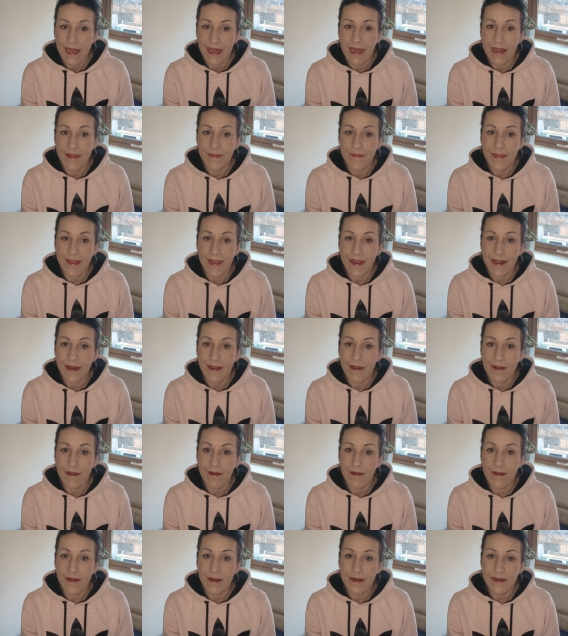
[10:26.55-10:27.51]
And then
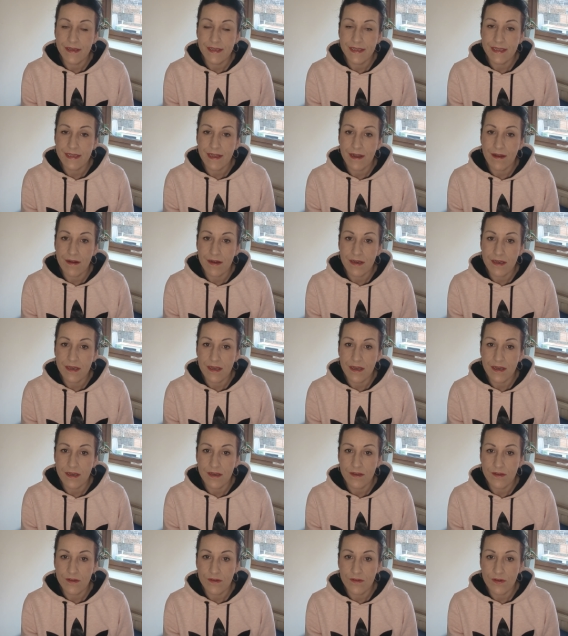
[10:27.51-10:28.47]
I
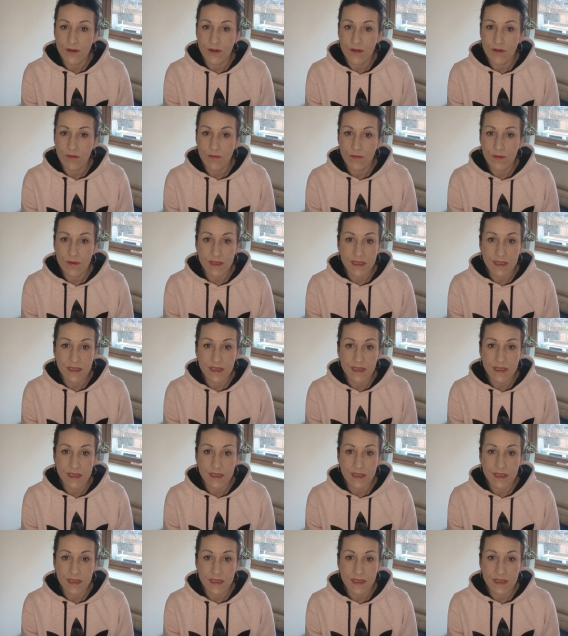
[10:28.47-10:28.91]
started, you know,